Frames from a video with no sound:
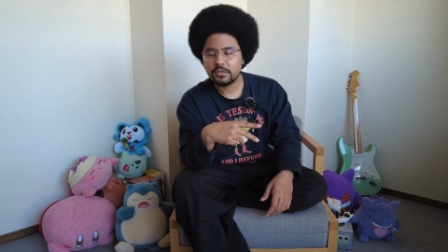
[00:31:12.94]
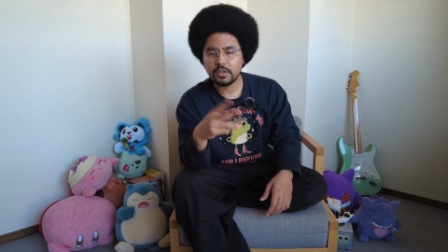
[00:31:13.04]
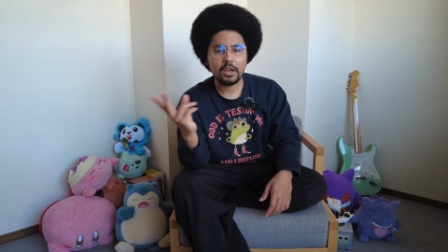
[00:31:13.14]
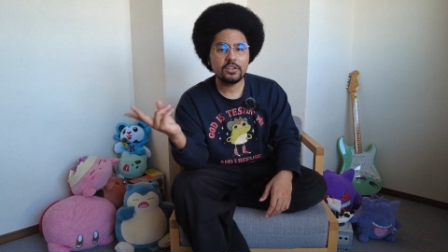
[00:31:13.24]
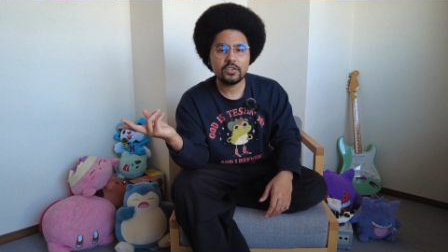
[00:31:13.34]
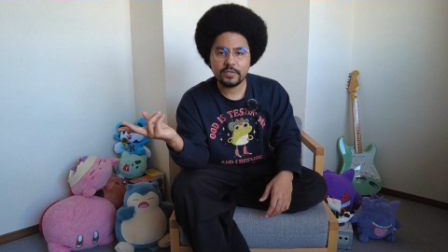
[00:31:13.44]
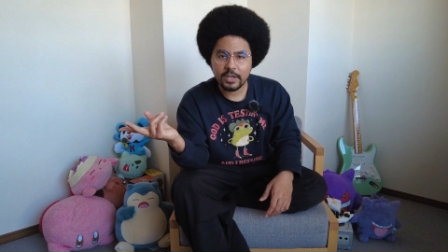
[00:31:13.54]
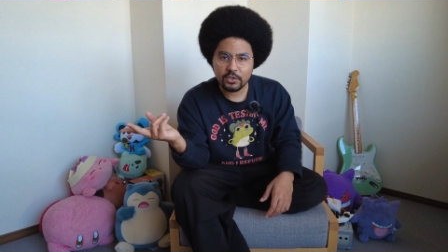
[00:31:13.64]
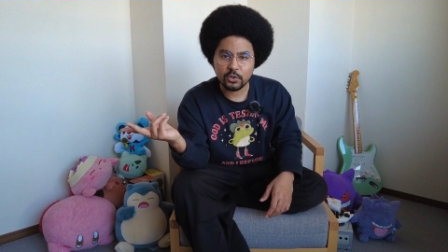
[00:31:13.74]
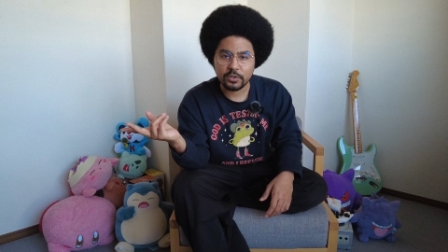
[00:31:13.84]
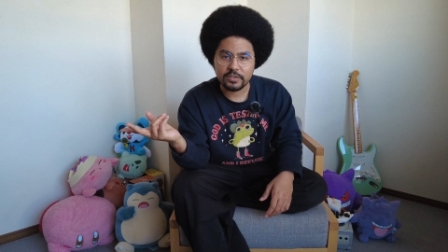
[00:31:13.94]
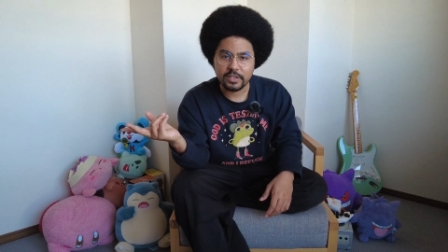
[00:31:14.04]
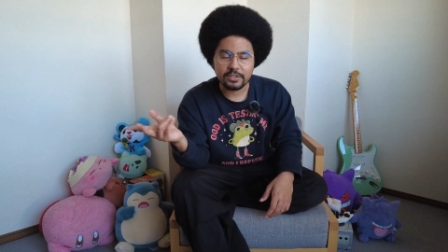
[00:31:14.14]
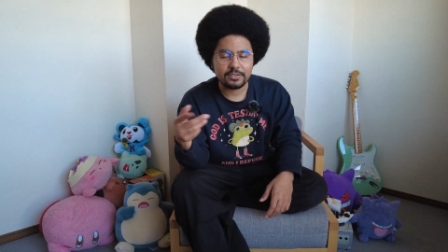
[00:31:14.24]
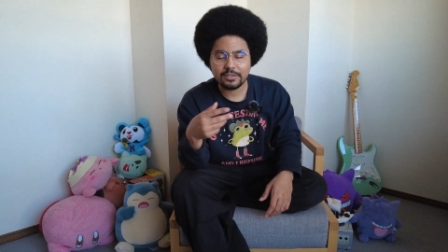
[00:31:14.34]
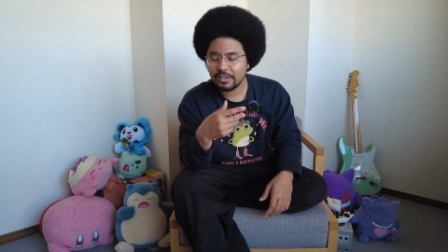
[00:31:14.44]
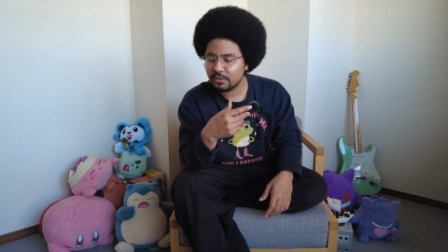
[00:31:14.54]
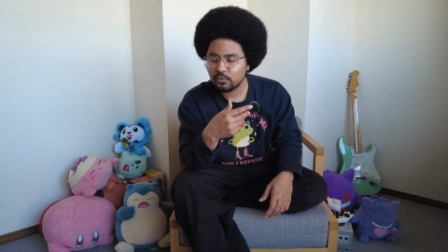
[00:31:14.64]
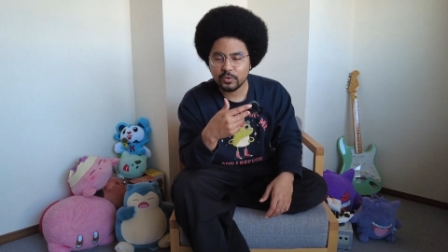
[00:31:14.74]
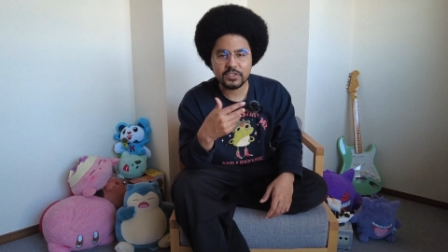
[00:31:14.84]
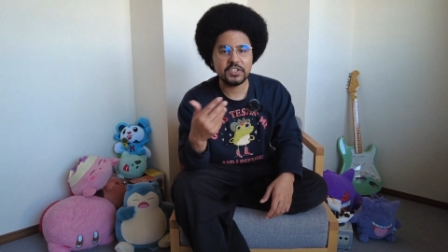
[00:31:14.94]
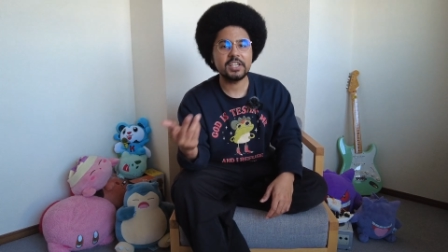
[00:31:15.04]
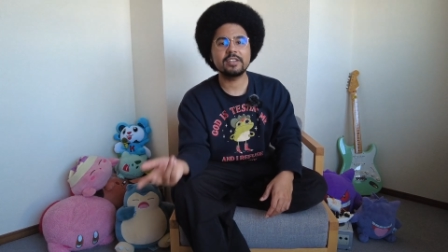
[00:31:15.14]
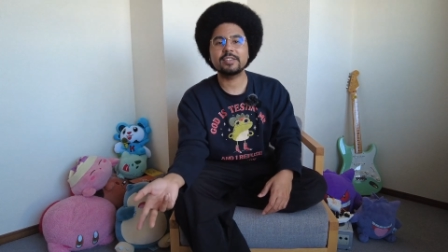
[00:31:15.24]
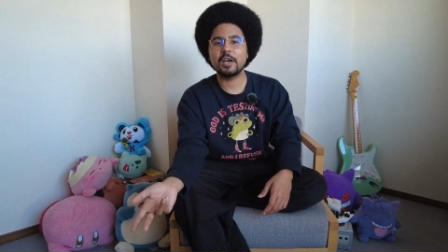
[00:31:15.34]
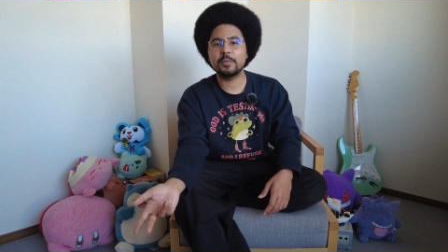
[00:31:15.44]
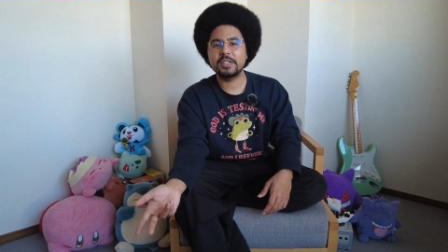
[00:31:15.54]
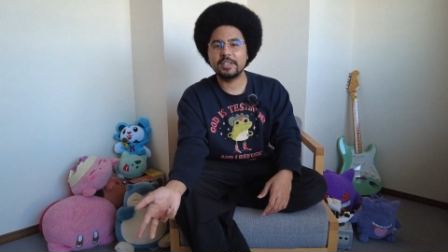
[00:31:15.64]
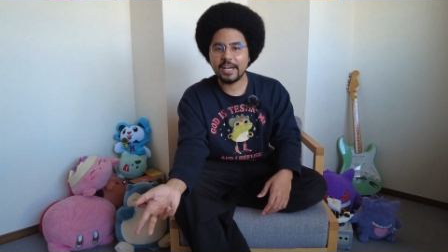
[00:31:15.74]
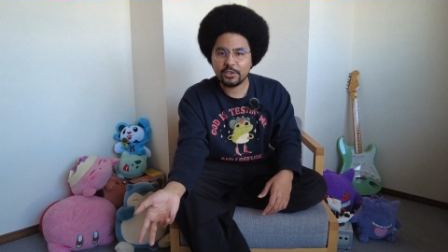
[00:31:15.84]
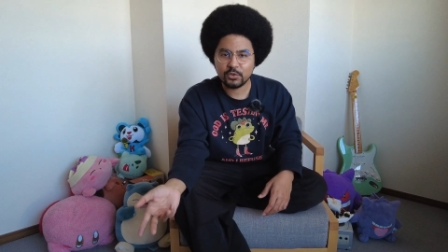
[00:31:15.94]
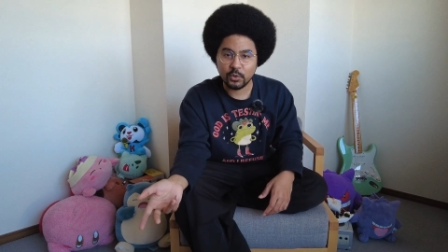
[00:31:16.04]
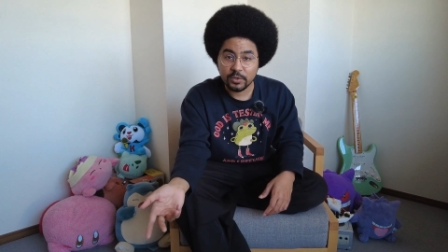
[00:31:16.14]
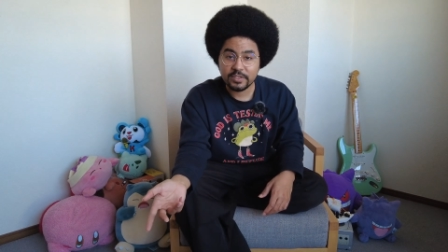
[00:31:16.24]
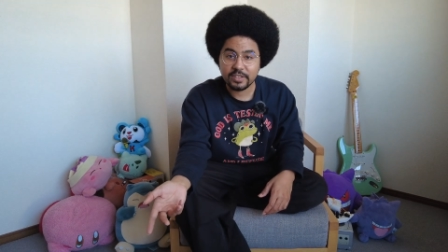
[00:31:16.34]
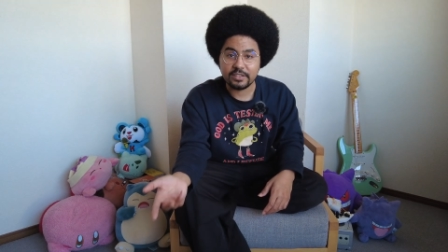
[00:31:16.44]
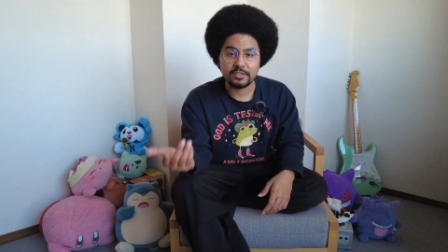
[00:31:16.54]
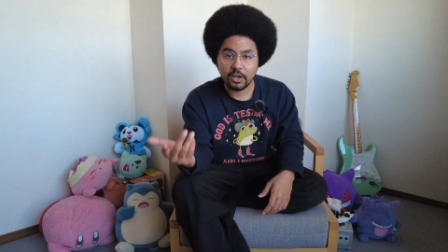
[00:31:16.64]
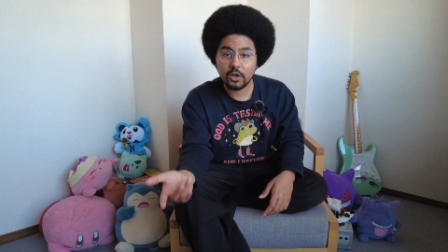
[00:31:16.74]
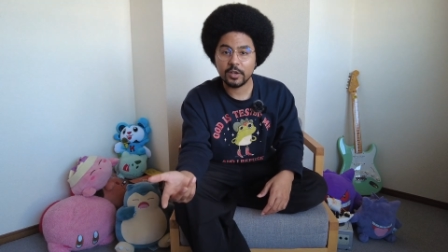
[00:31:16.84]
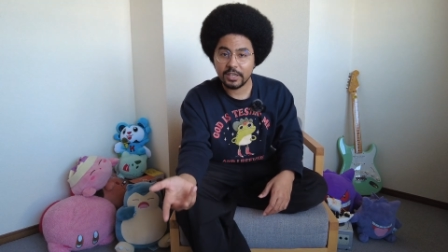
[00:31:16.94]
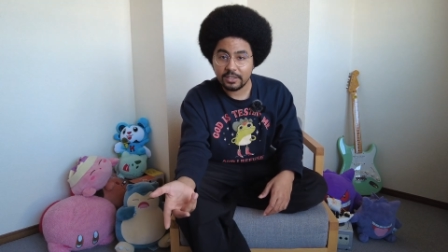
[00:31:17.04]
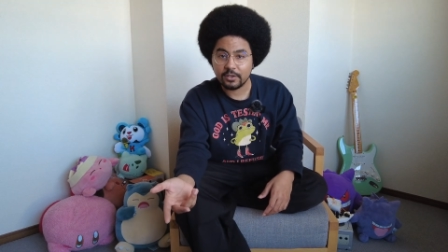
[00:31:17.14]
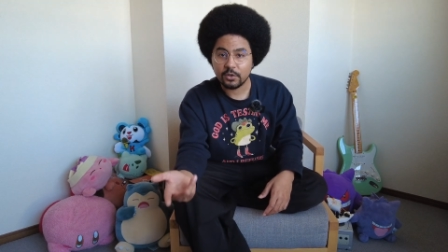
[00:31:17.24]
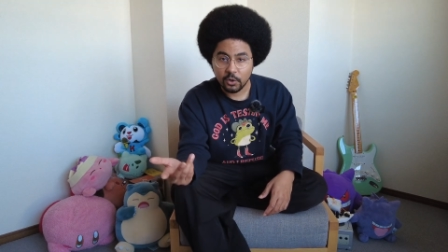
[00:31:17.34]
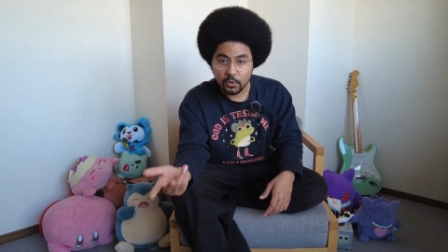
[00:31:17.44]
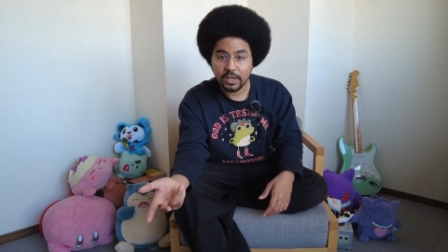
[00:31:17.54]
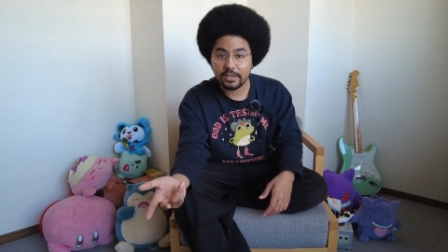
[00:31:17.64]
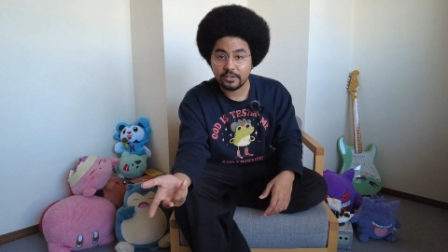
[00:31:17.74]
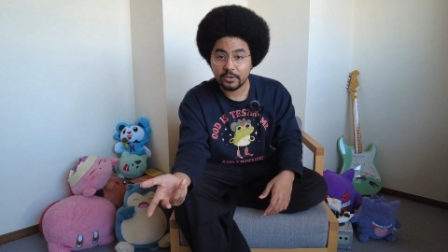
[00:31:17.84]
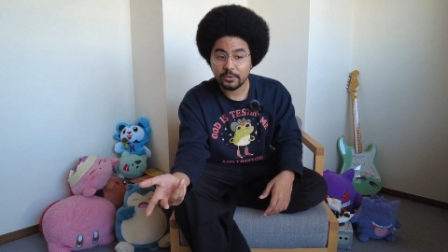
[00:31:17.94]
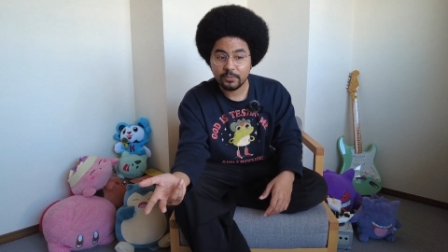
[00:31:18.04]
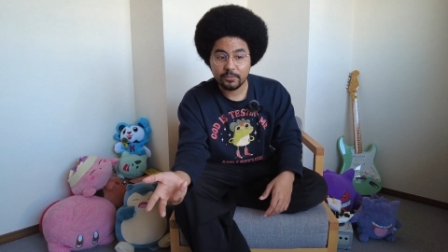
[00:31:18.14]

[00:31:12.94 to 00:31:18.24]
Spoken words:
tons of natural onsens. It's ridiculous how many natural onsens are in Hokkaido.